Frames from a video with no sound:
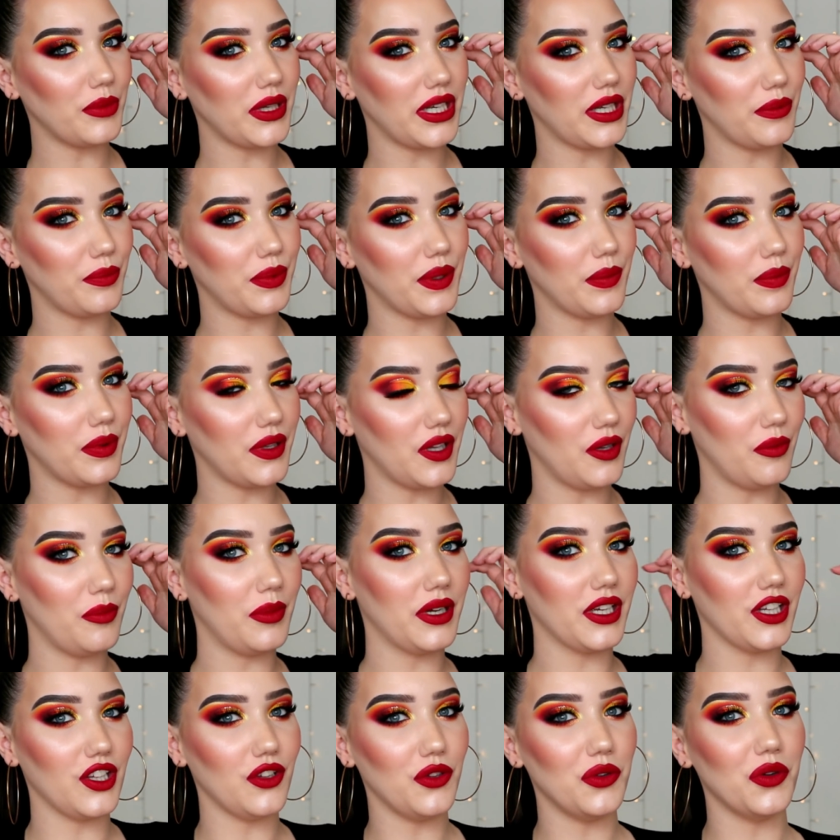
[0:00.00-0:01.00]
many people
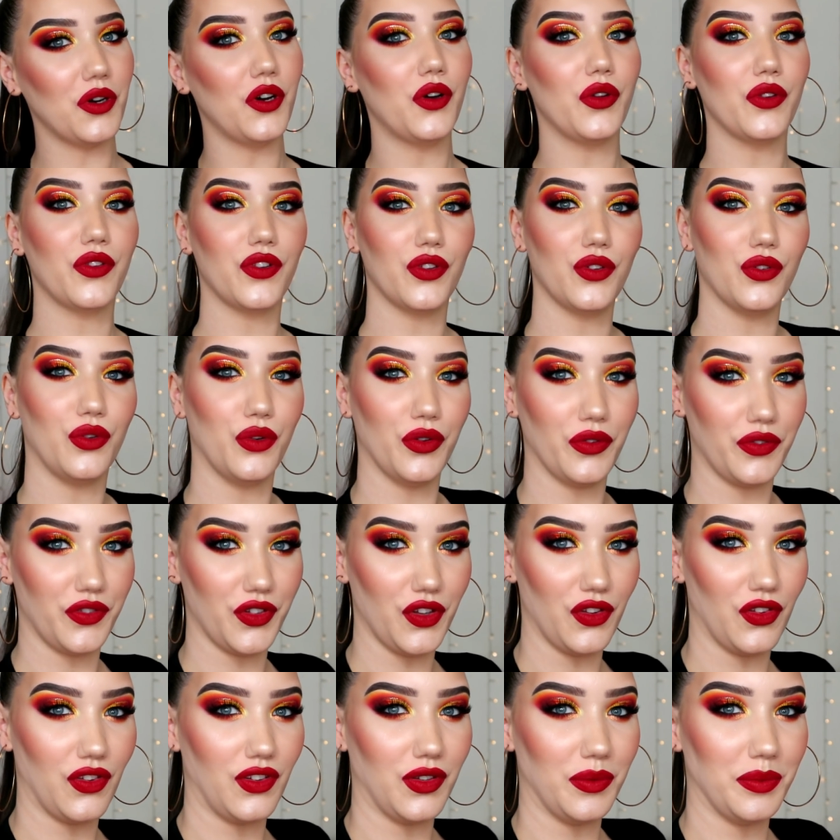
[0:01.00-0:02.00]
among you also
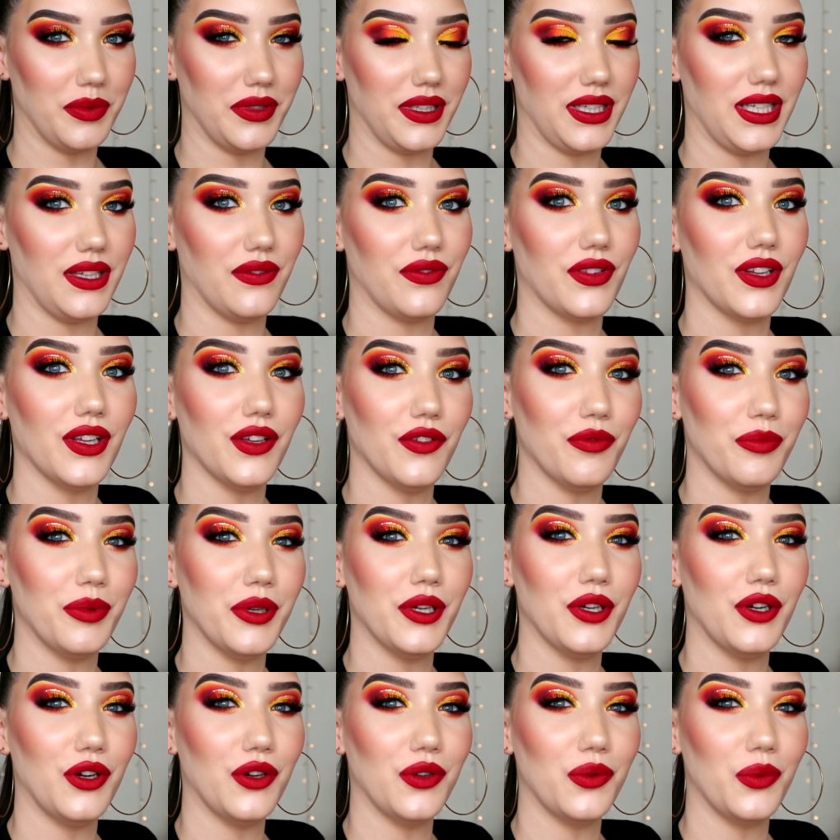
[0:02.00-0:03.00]
refuse to believe that you've
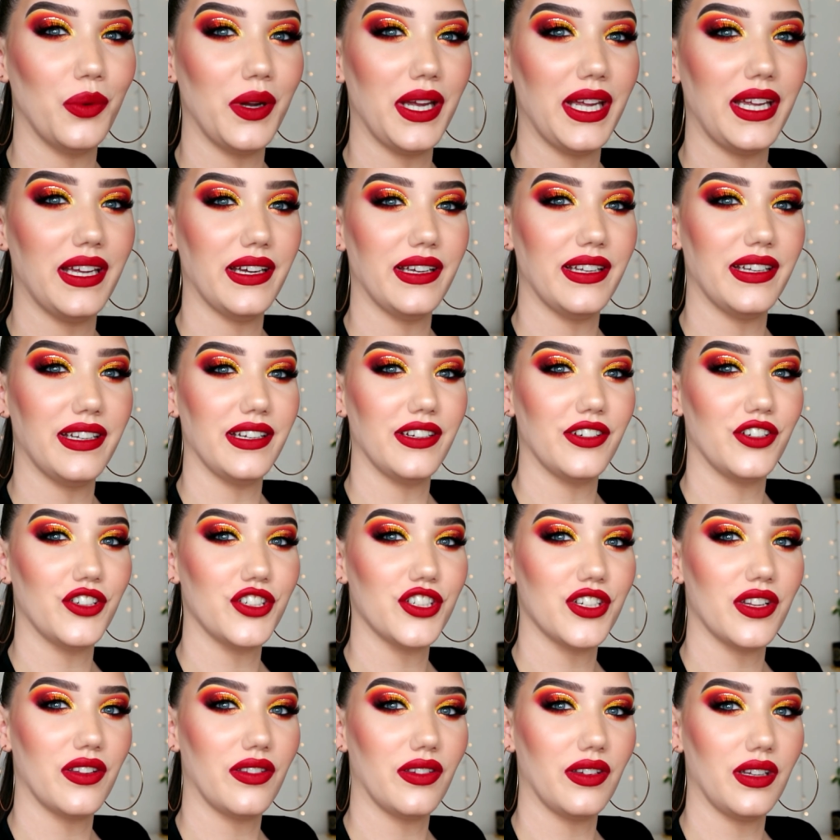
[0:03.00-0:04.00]
put on weight and are
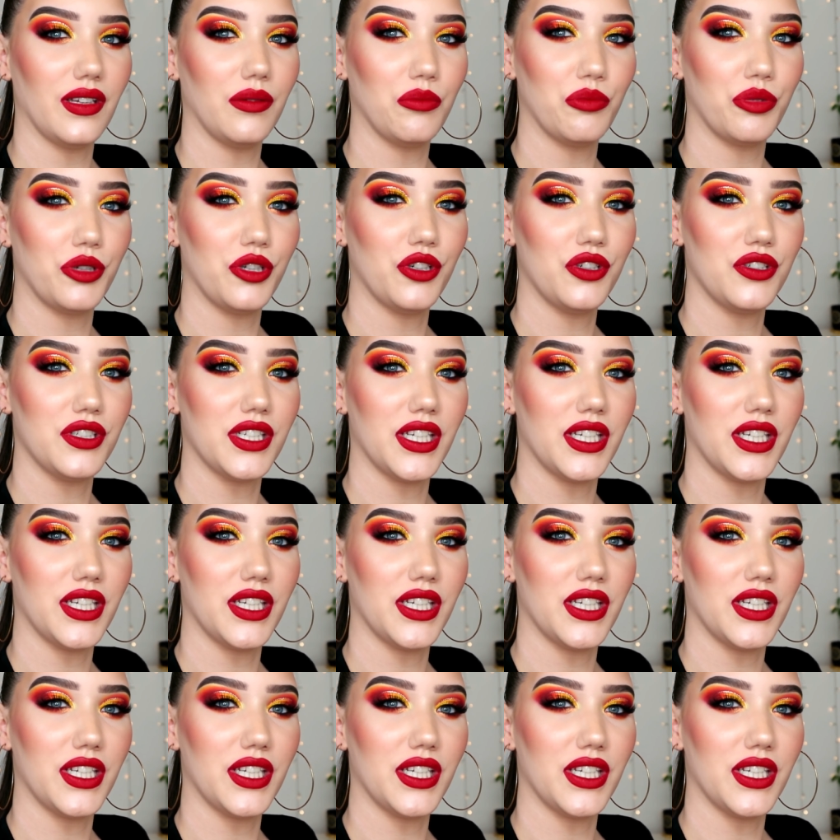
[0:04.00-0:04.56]
just in pure